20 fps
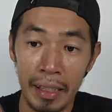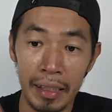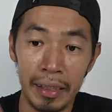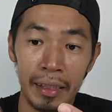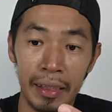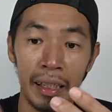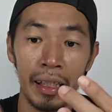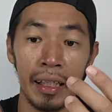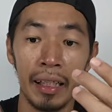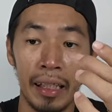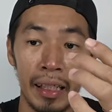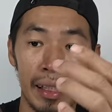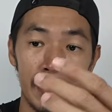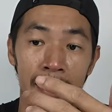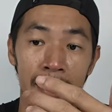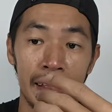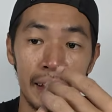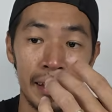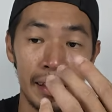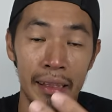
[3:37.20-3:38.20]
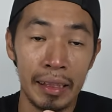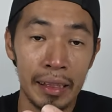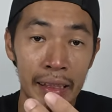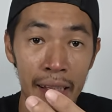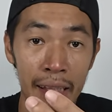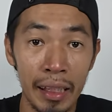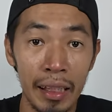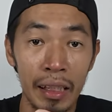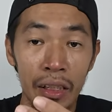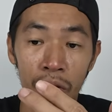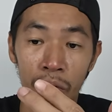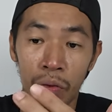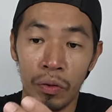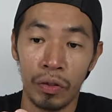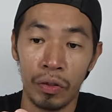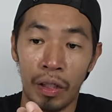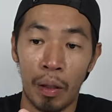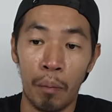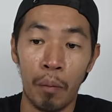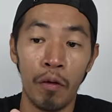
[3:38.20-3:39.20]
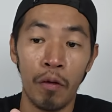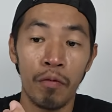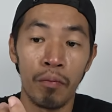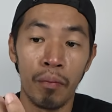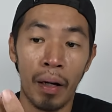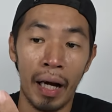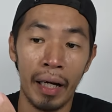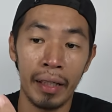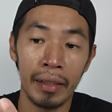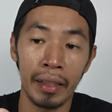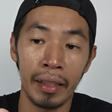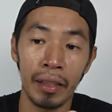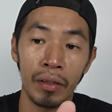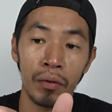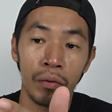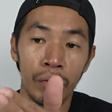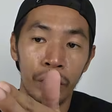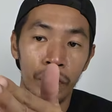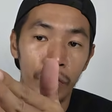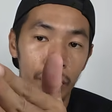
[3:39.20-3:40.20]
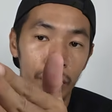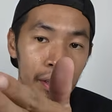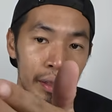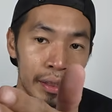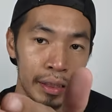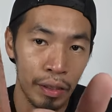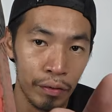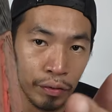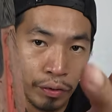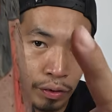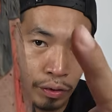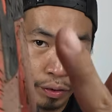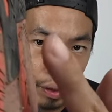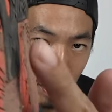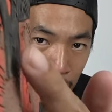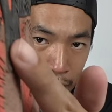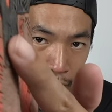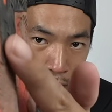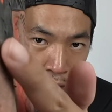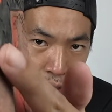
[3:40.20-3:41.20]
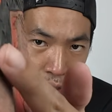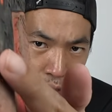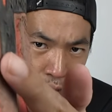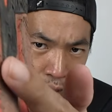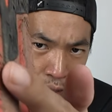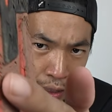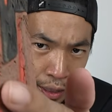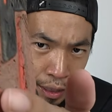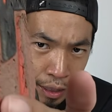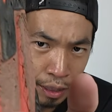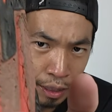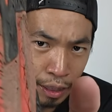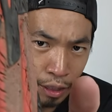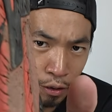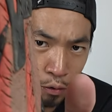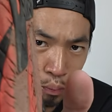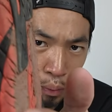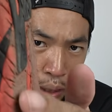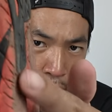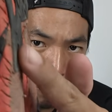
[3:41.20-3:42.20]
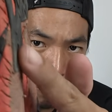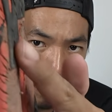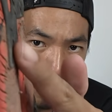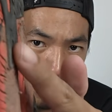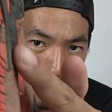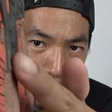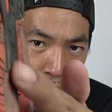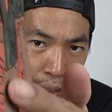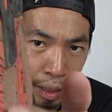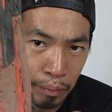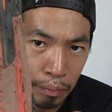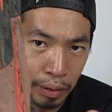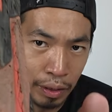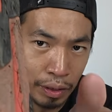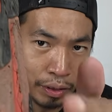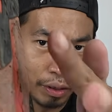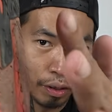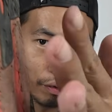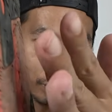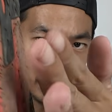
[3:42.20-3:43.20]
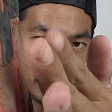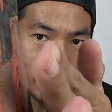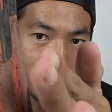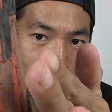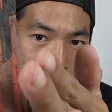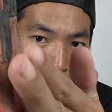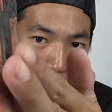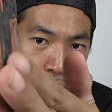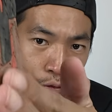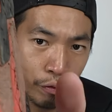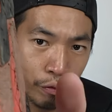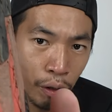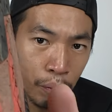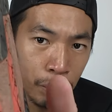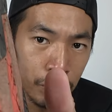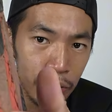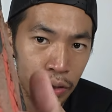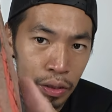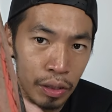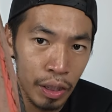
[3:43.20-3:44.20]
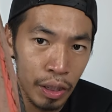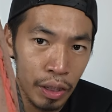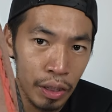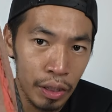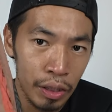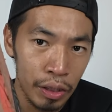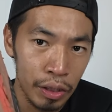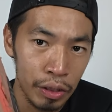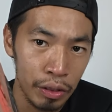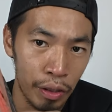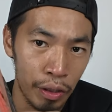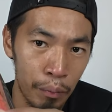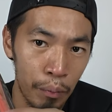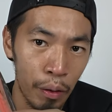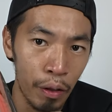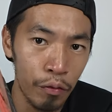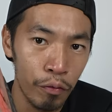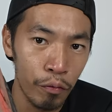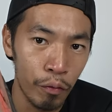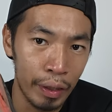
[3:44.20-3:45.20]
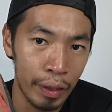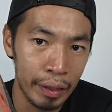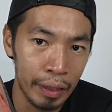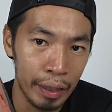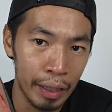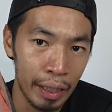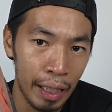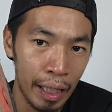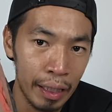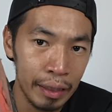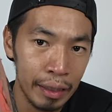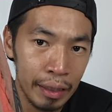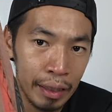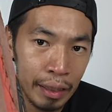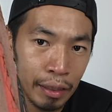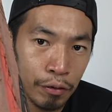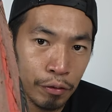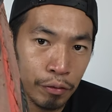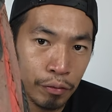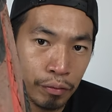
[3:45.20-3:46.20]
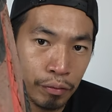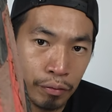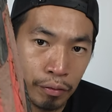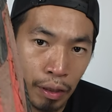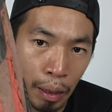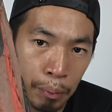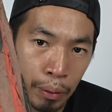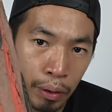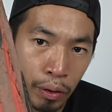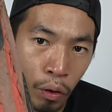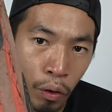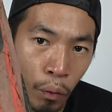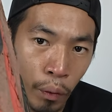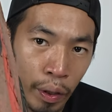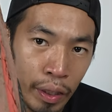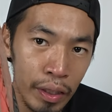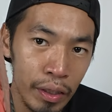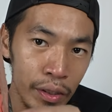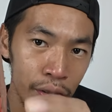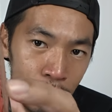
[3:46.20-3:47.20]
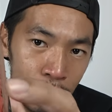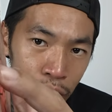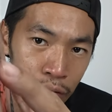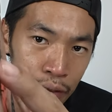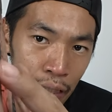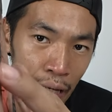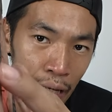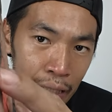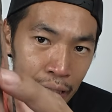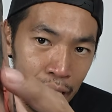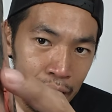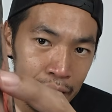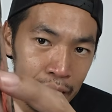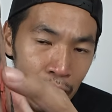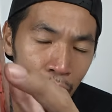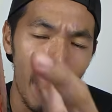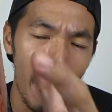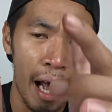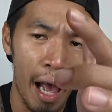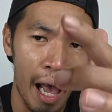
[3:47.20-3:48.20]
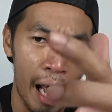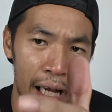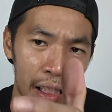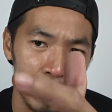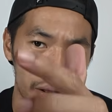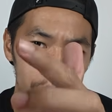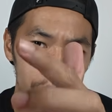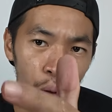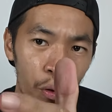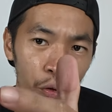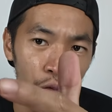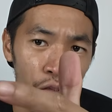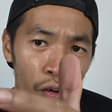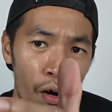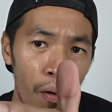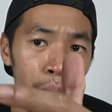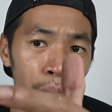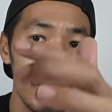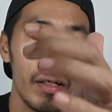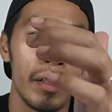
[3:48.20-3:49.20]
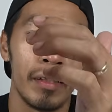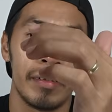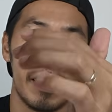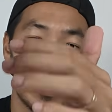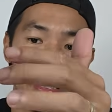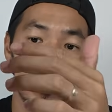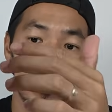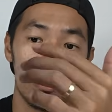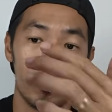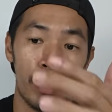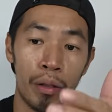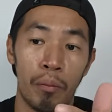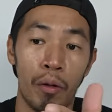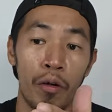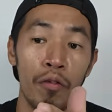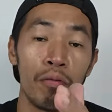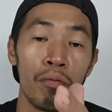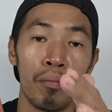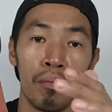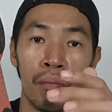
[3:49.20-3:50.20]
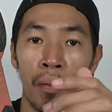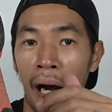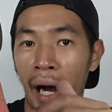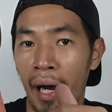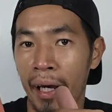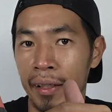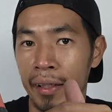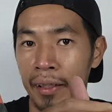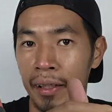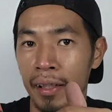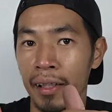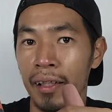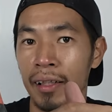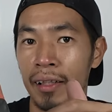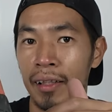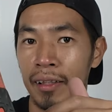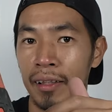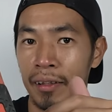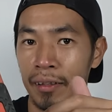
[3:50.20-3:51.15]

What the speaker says: easier to scrape off by the road itself. So there's a curve mark over here because of the foam scrape off when they land, the rubber go in. So that is the exposed foam that scrape off by the